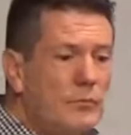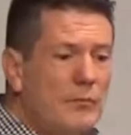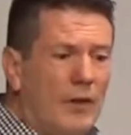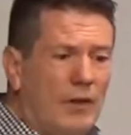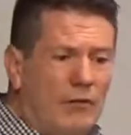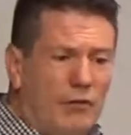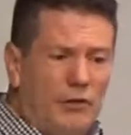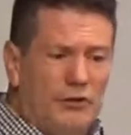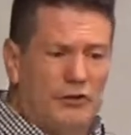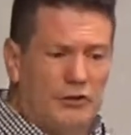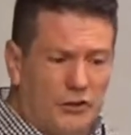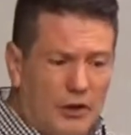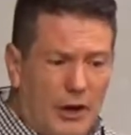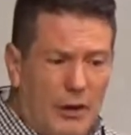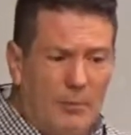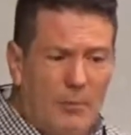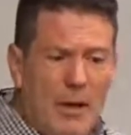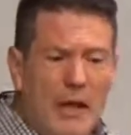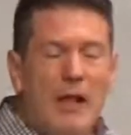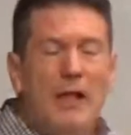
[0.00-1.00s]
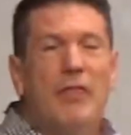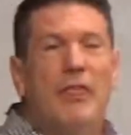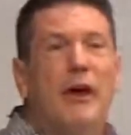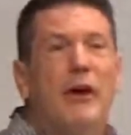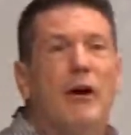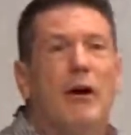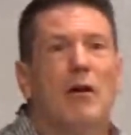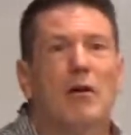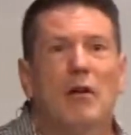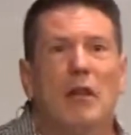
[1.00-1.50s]
For some,
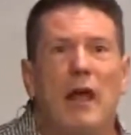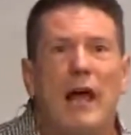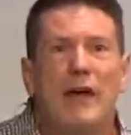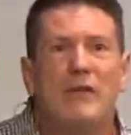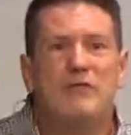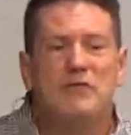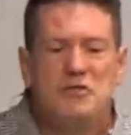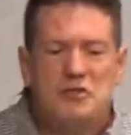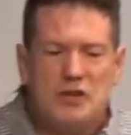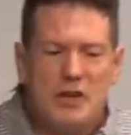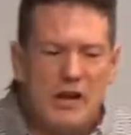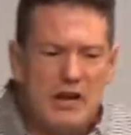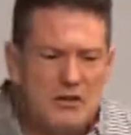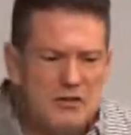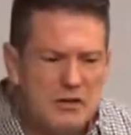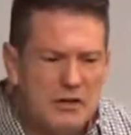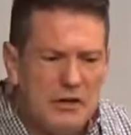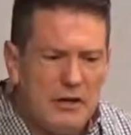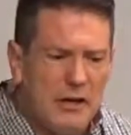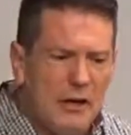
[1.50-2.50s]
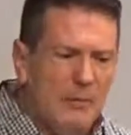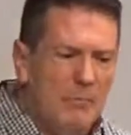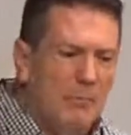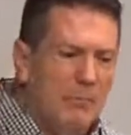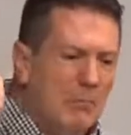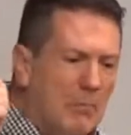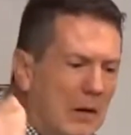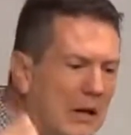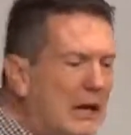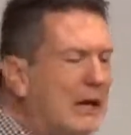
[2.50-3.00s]
there are life changing,
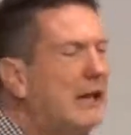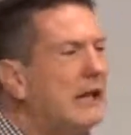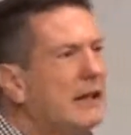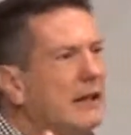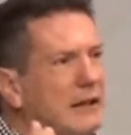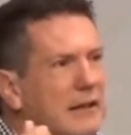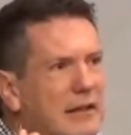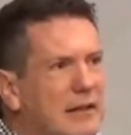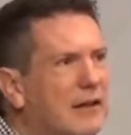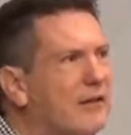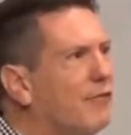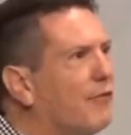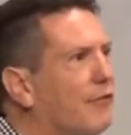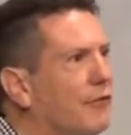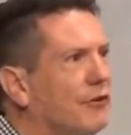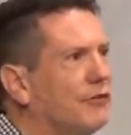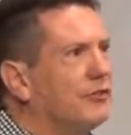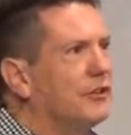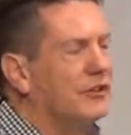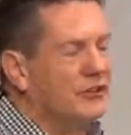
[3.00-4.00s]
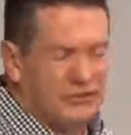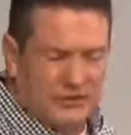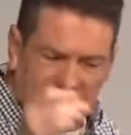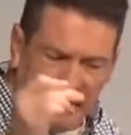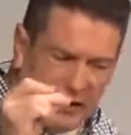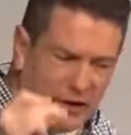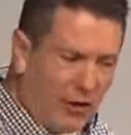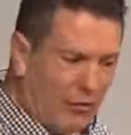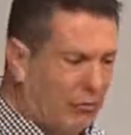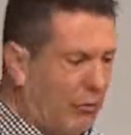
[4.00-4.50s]
immediate differences
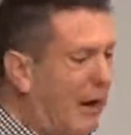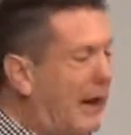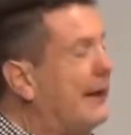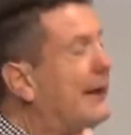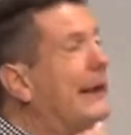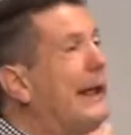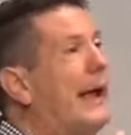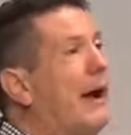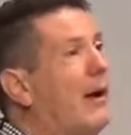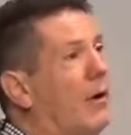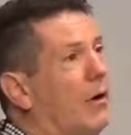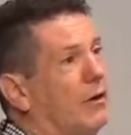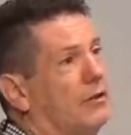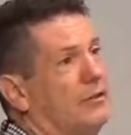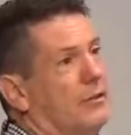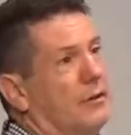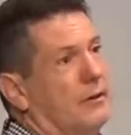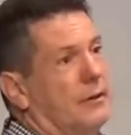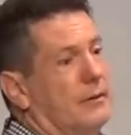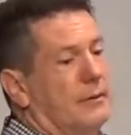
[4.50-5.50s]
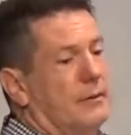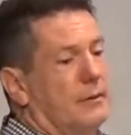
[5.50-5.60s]
right now, aren't there?